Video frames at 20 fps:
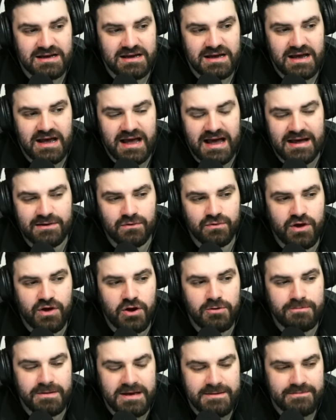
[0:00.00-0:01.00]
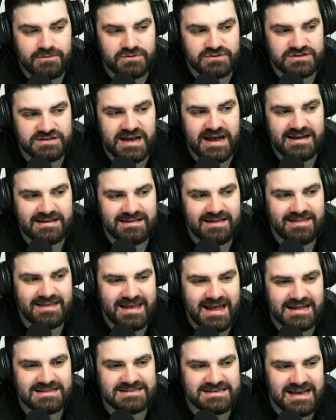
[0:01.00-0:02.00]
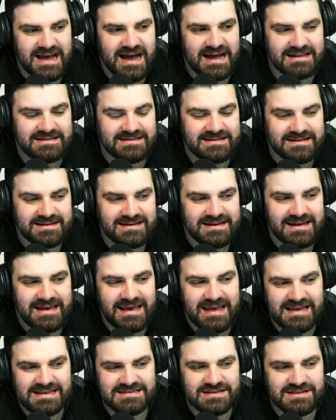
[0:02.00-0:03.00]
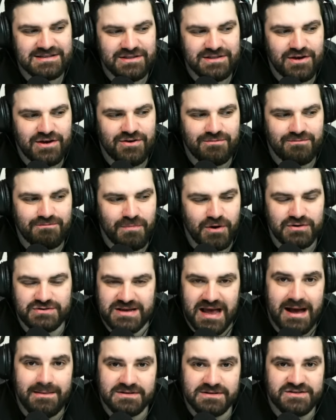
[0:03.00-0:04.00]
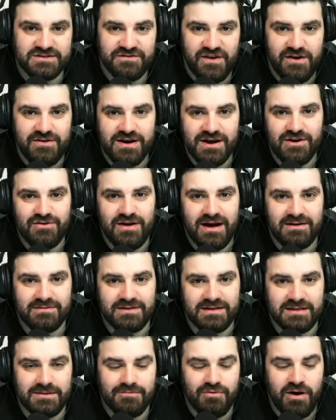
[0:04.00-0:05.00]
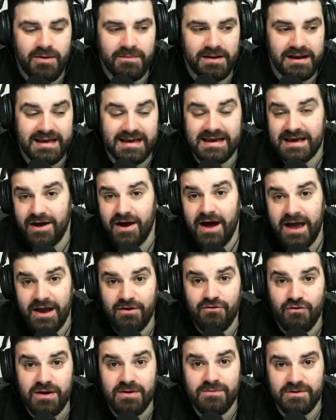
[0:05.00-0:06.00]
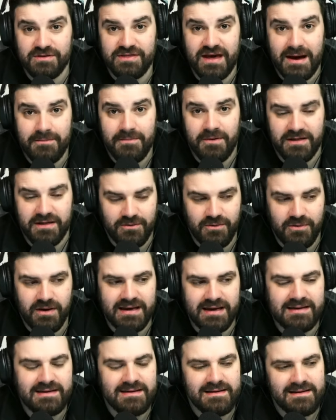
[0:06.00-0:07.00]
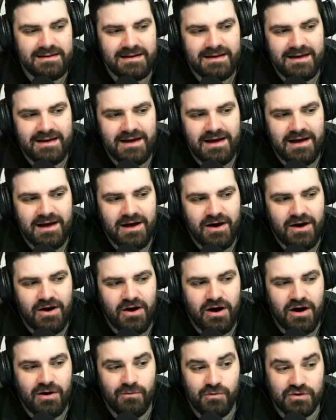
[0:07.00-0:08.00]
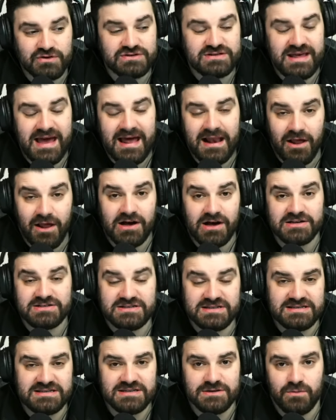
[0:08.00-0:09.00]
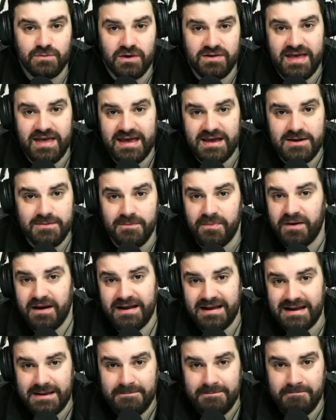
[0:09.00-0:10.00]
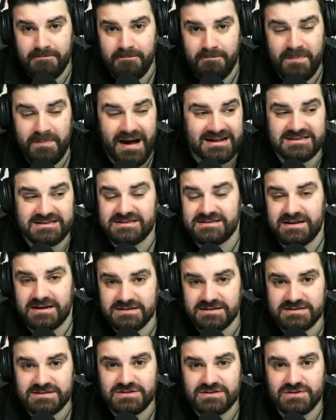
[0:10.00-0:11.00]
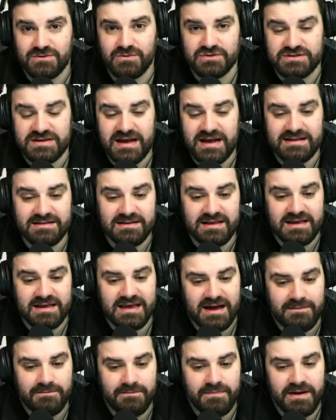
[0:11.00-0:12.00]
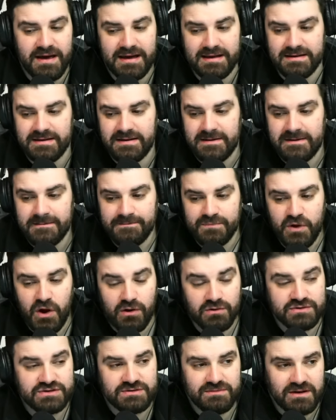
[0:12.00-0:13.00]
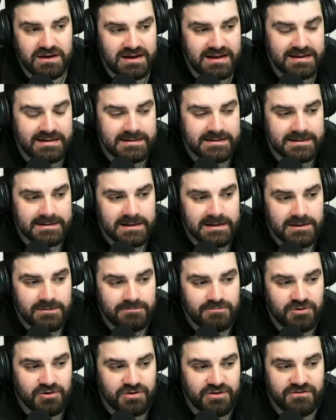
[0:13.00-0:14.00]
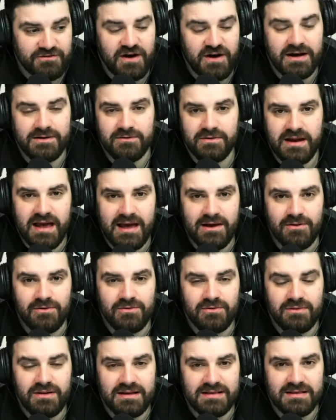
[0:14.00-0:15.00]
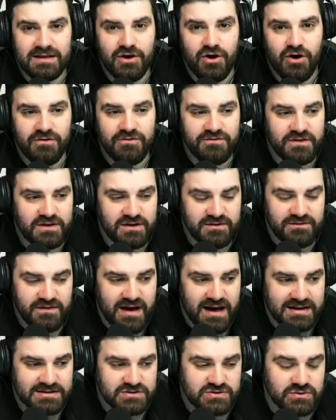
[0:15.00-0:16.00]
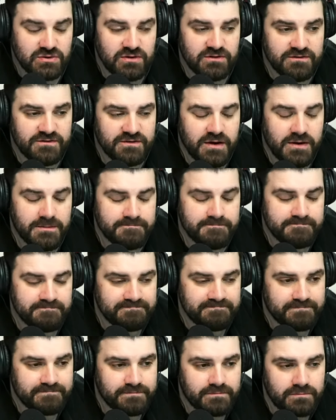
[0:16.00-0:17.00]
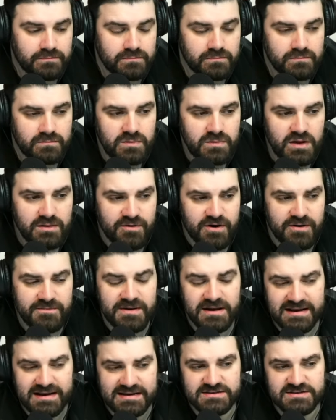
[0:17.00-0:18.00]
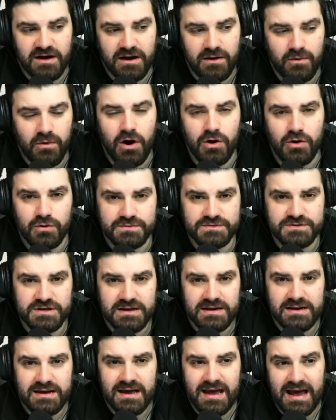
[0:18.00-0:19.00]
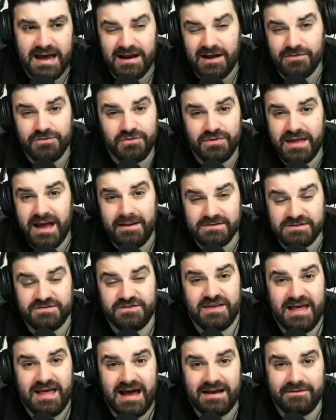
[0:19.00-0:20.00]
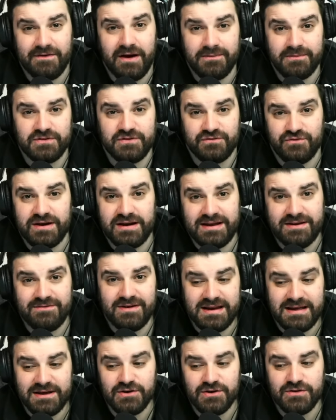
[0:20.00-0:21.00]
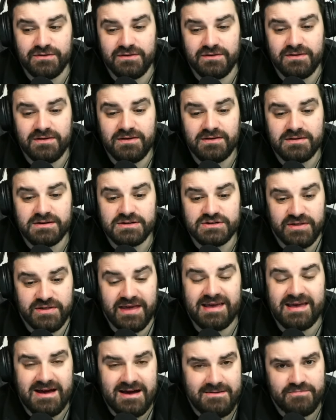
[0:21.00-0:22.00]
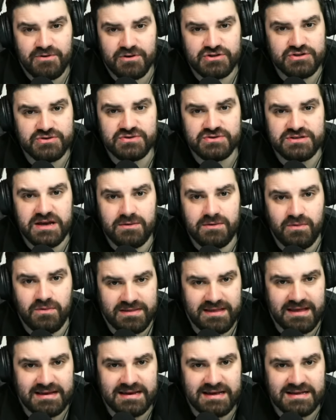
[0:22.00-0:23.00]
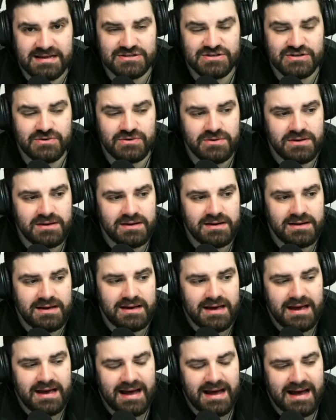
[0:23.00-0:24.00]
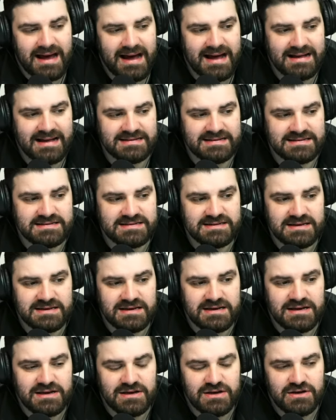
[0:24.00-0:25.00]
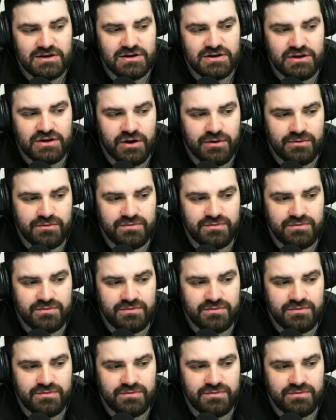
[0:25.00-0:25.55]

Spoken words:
And although people say that the Etihad isn't the most atmospheric ground in the Premier League, and I agree with that, by the way, I was there last season when they completely battered us towards the end of the campaign, ultimately put the final nail in the coffin of our sort of Premier League title hopes. And I thought the atmosphere that night was really, really good. So they can produce it when they need to. And, you know,